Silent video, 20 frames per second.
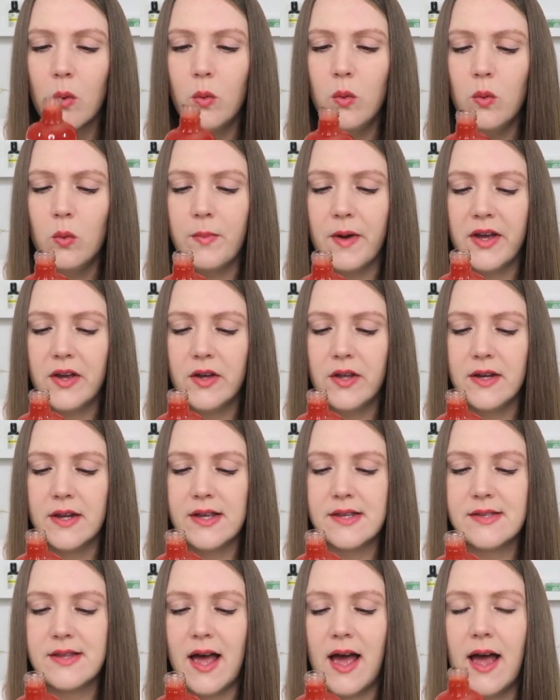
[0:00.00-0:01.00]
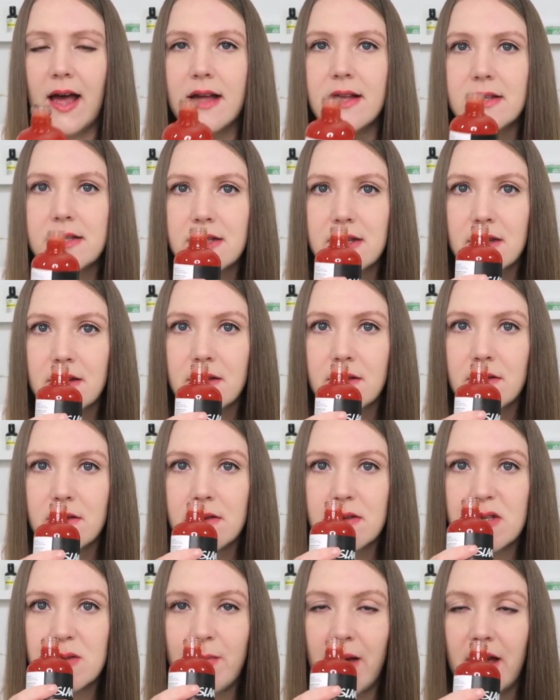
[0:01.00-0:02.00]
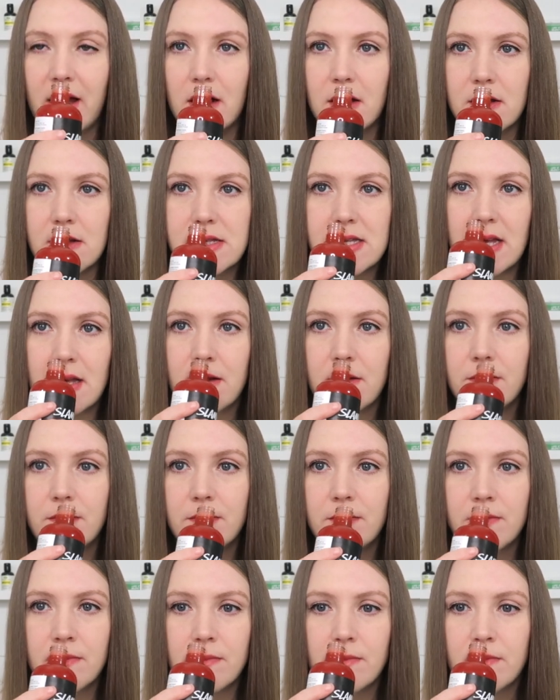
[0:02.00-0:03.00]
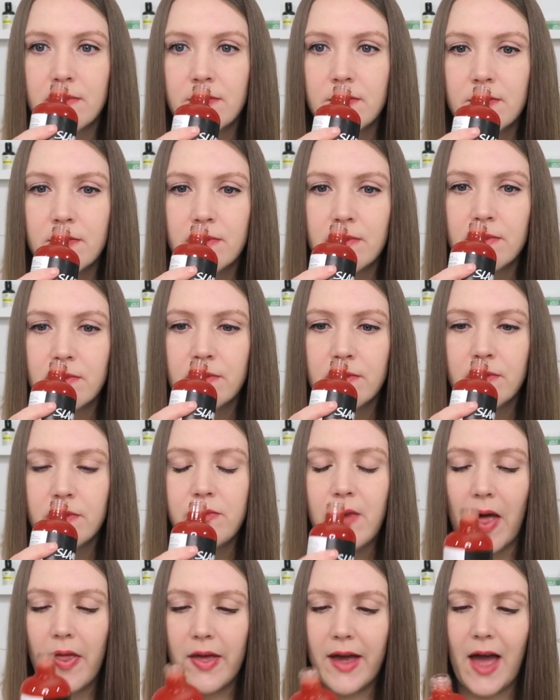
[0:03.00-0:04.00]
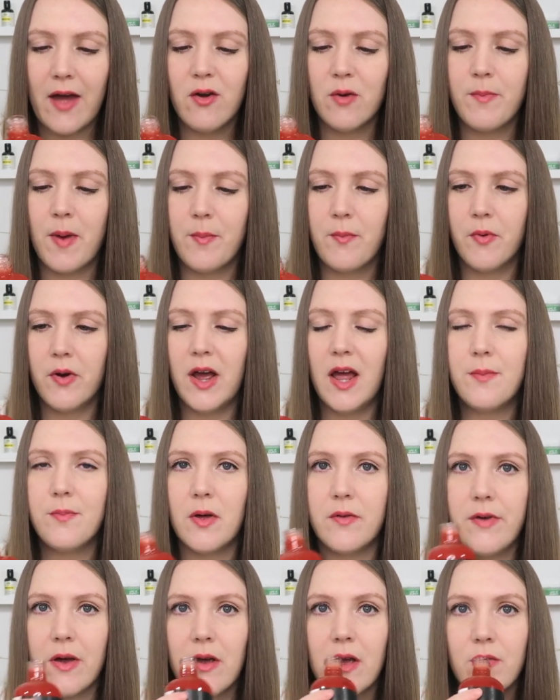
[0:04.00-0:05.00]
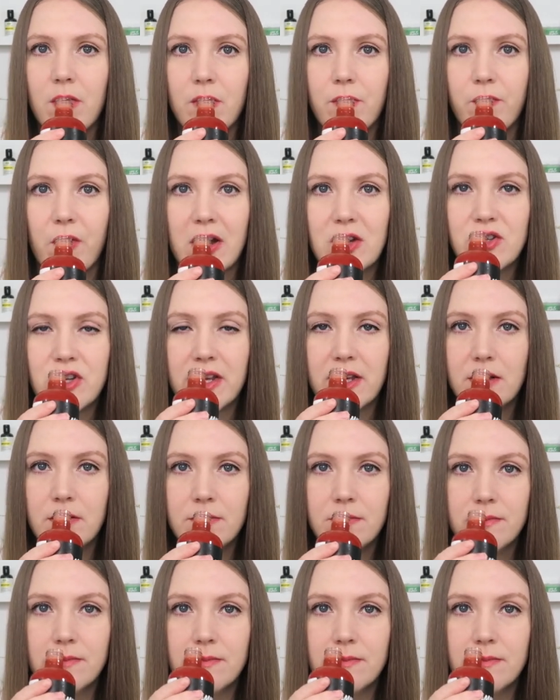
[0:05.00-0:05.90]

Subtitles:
Oh my goodness, that smells not like I remember it, but very refreshing